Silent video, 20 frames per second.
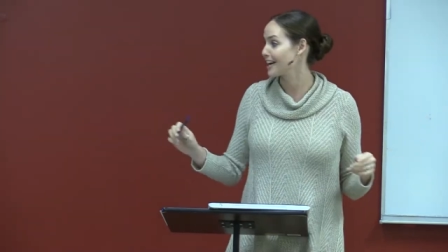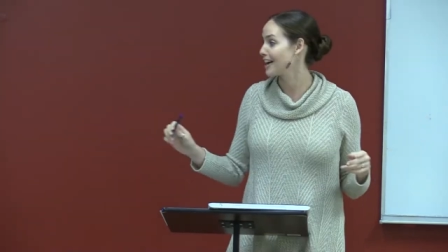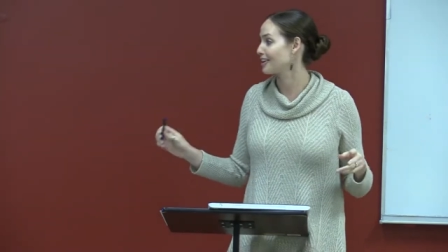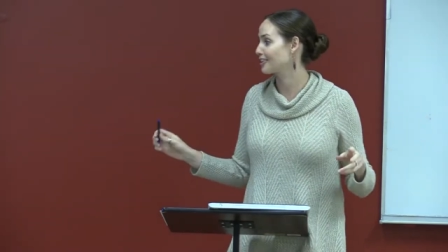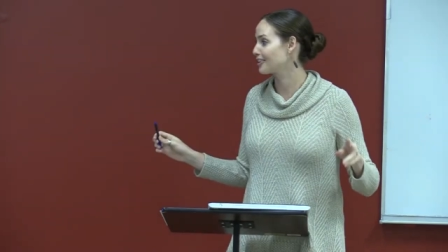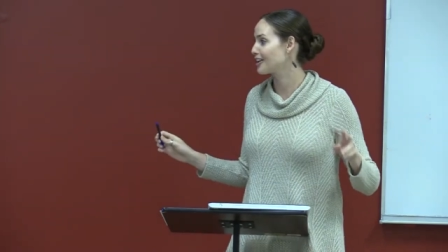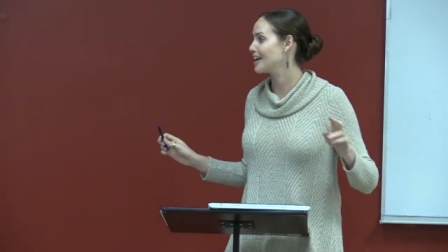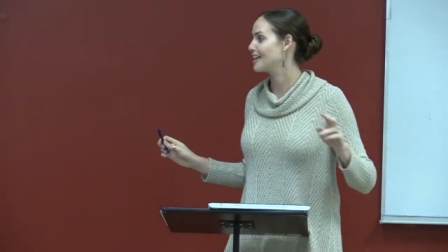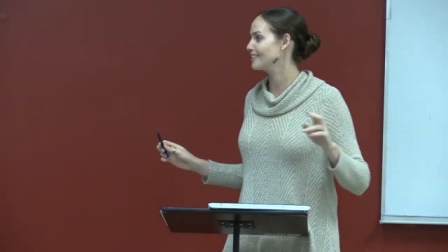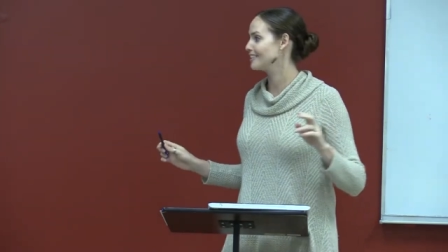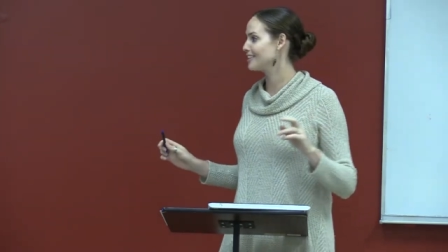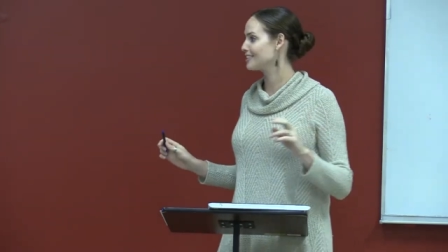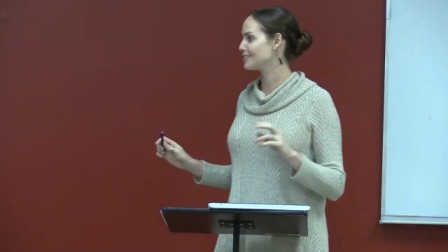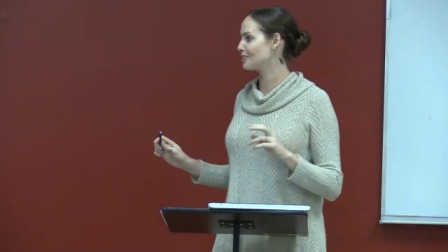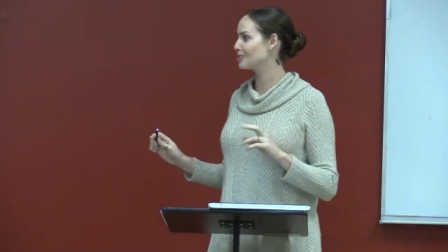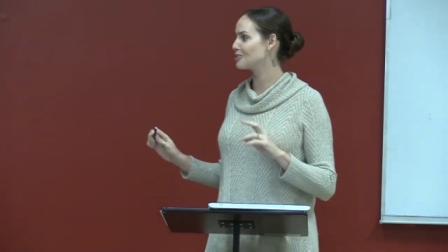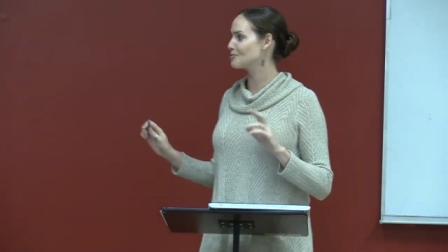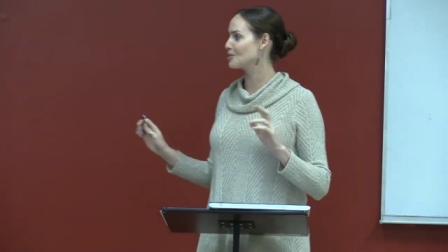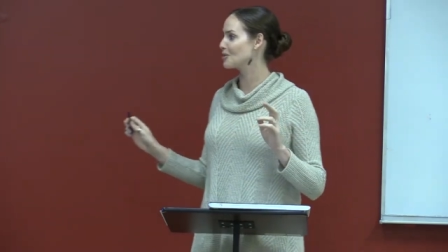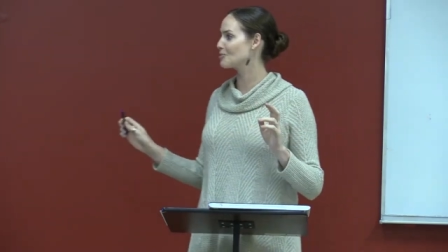Yeah, great. It's
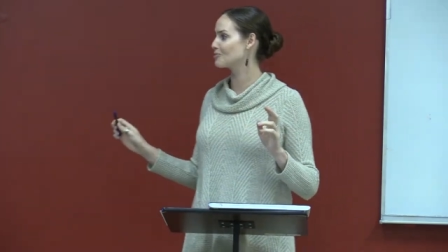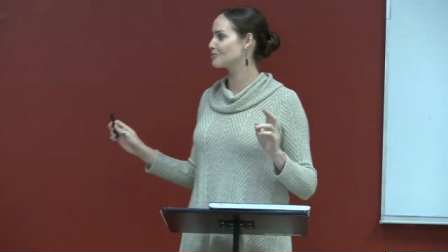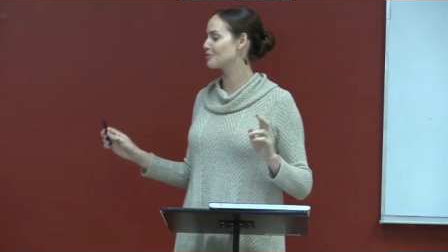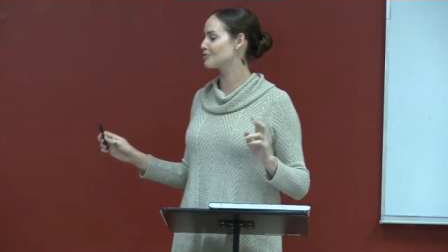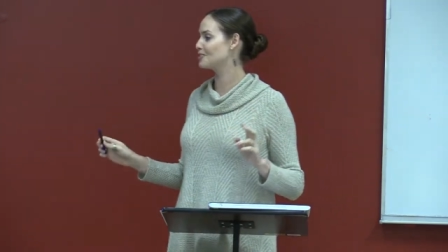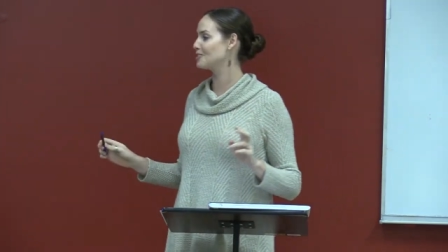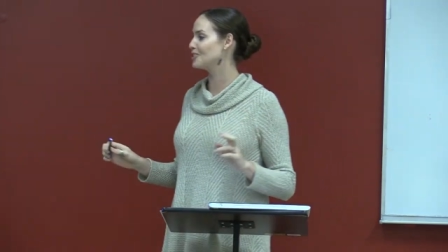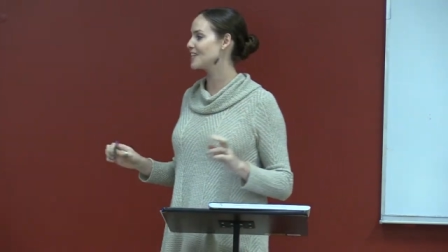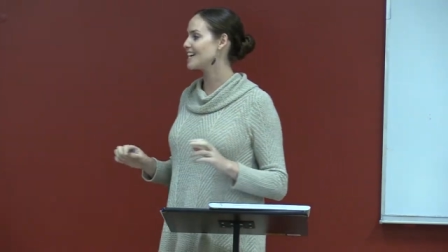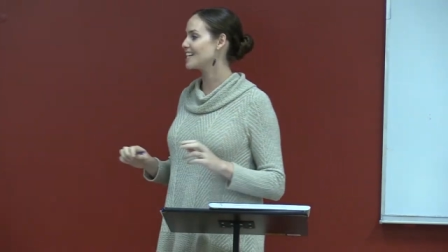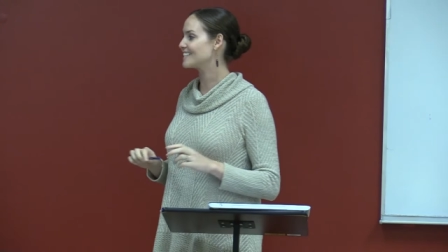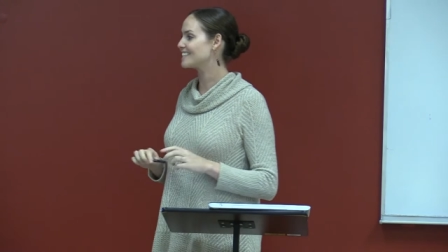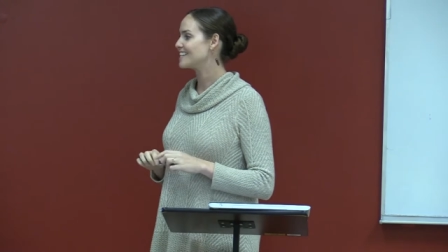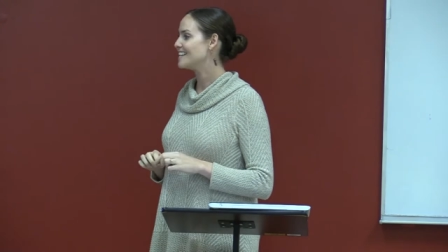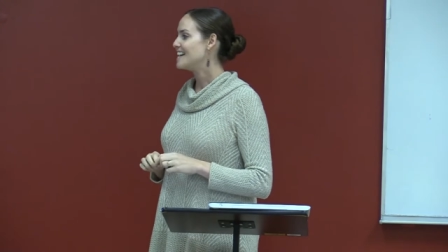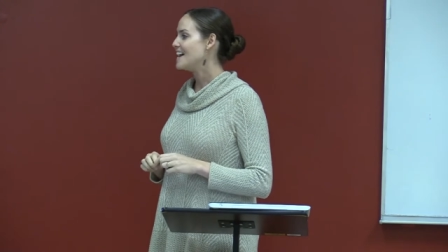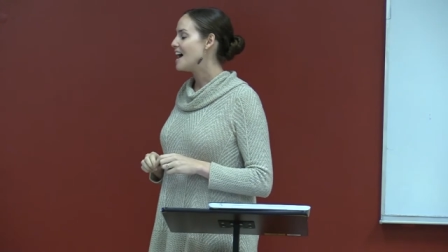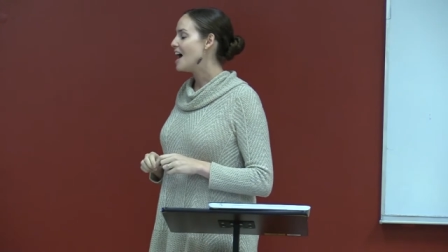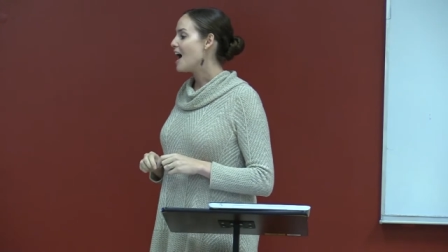only been open for a few days.